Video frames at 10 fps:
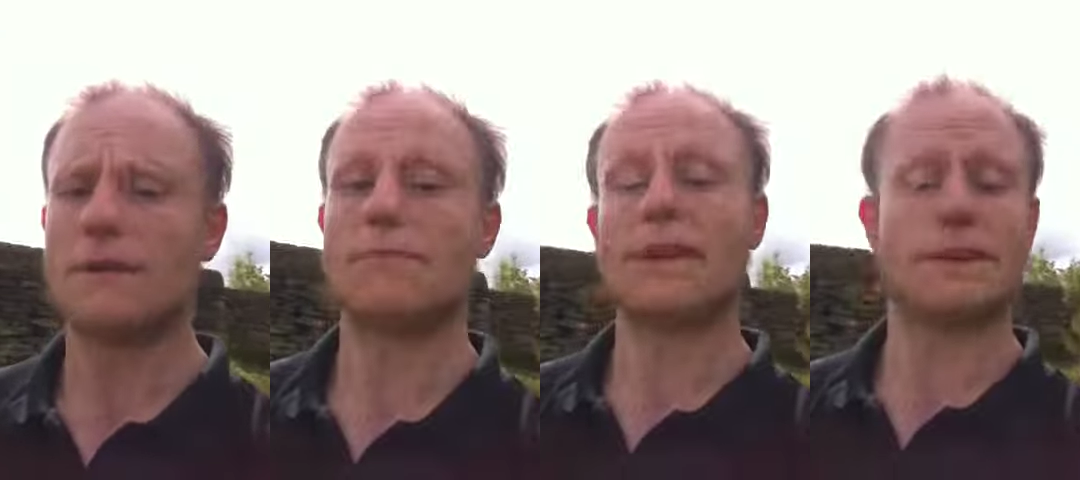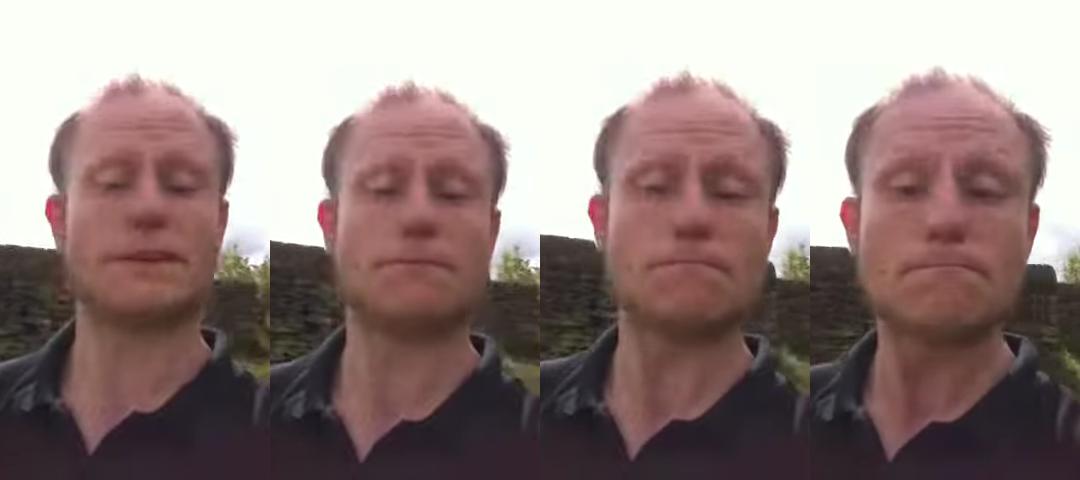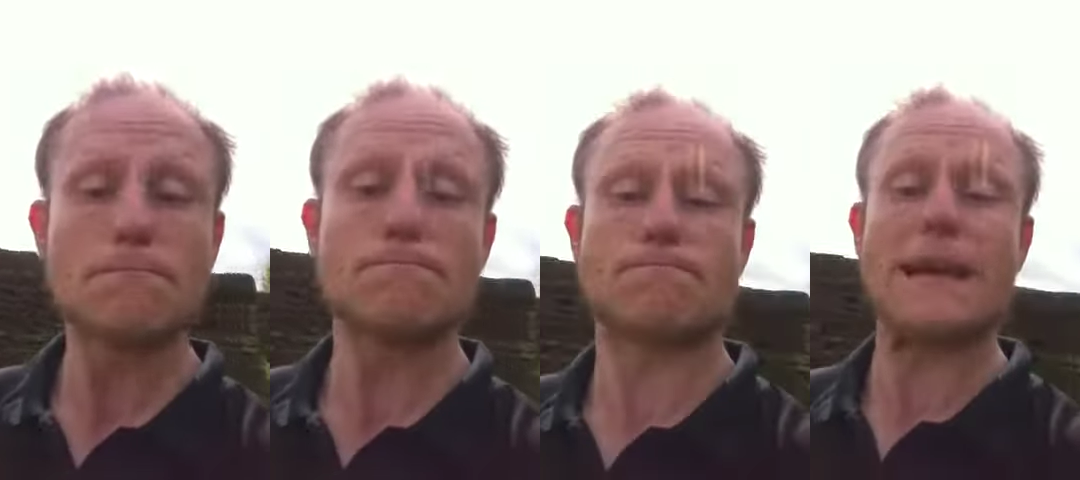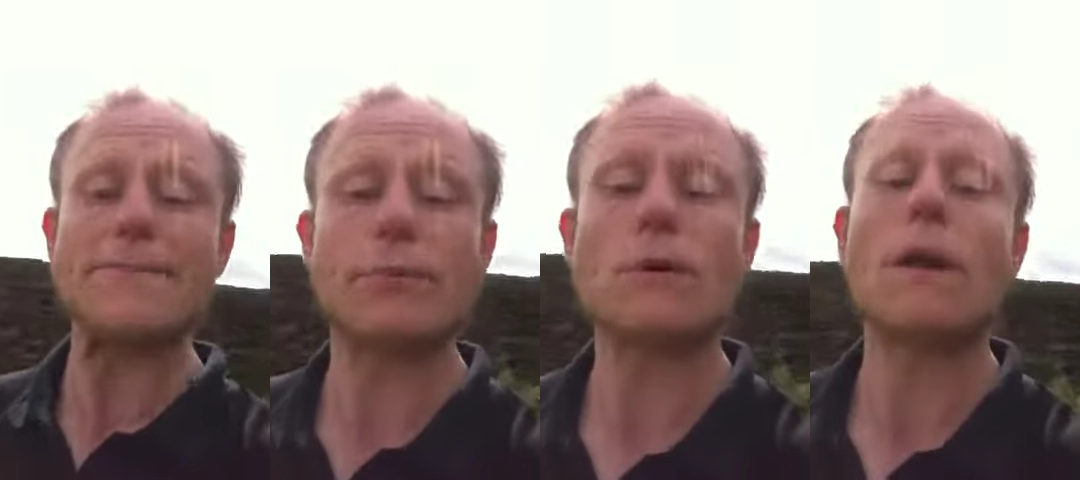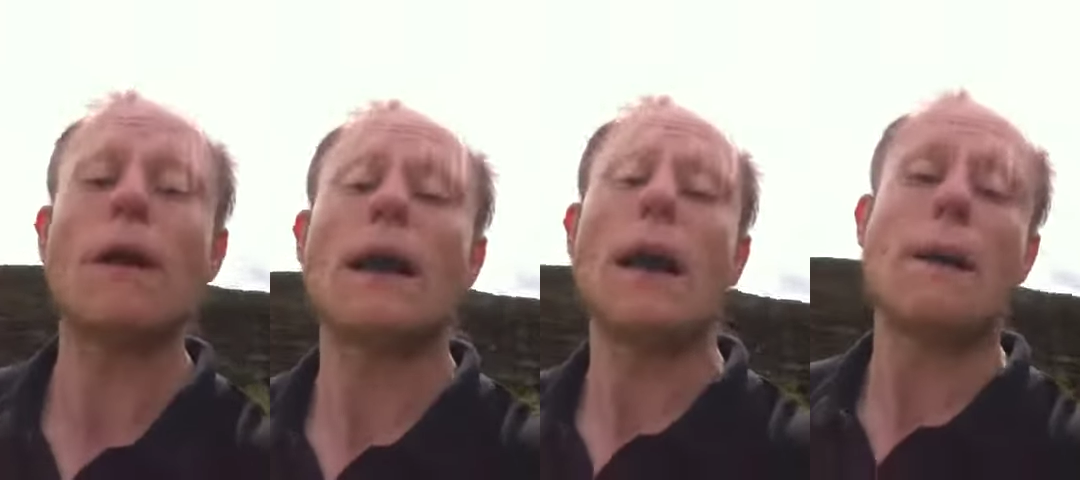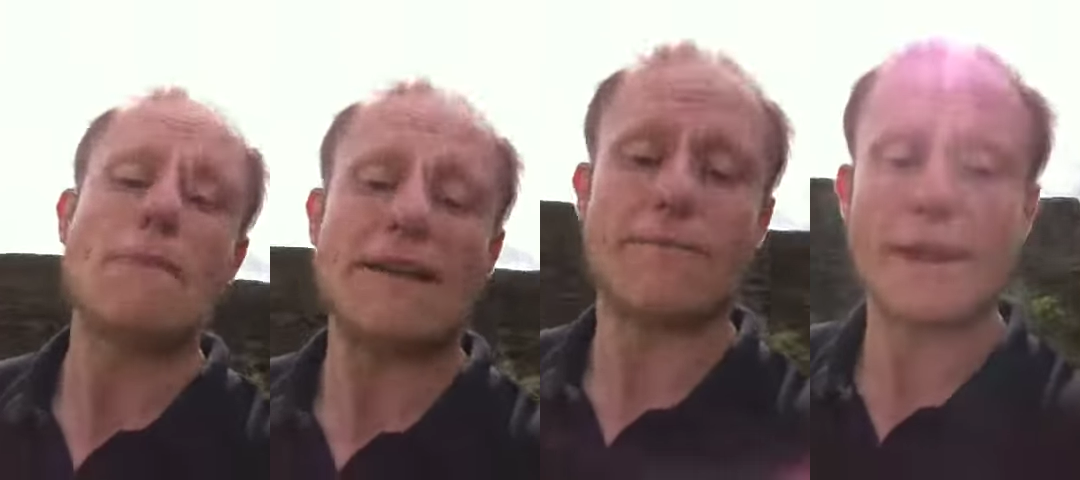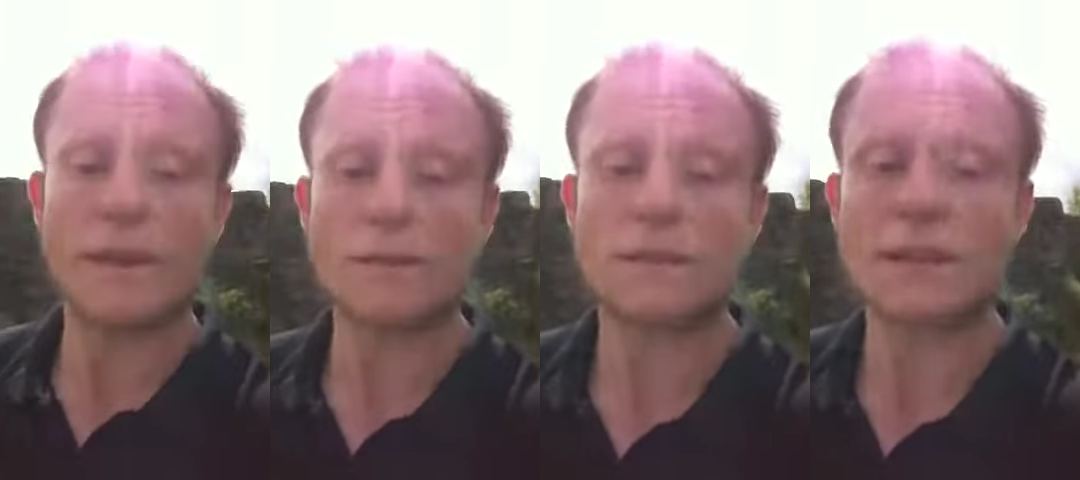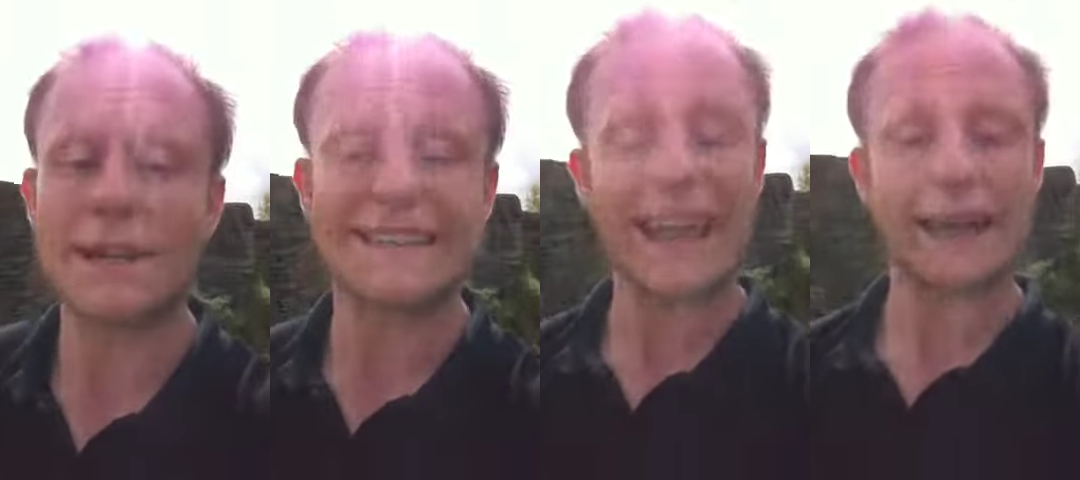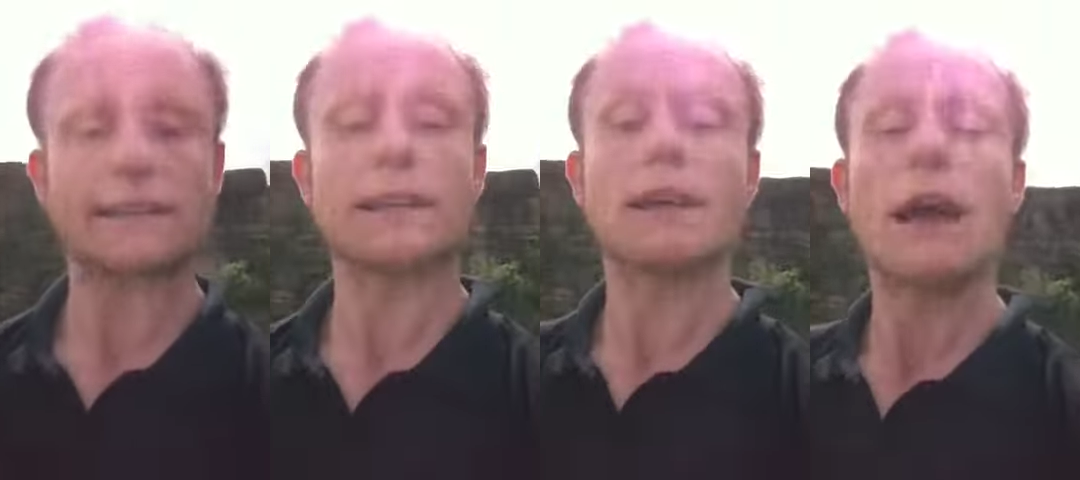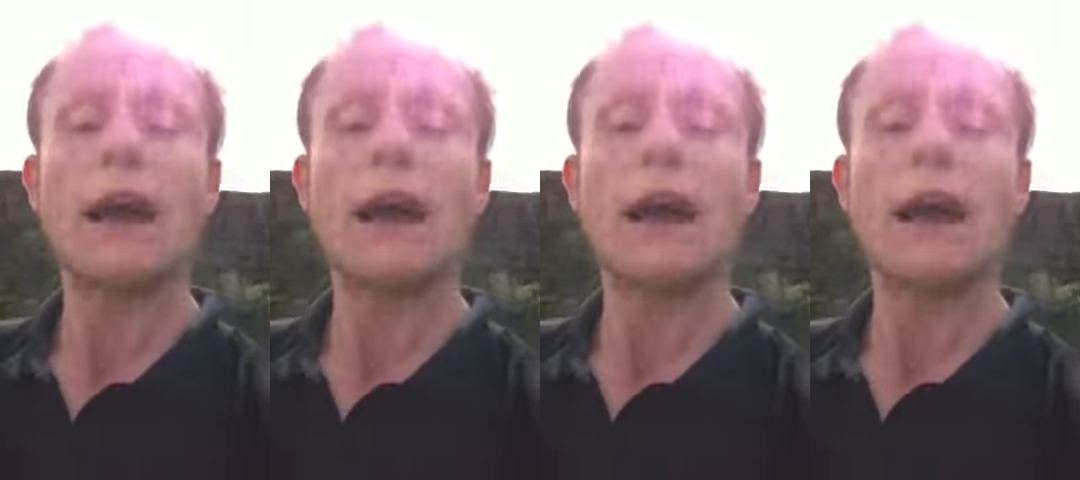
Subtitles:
because people may fail to connect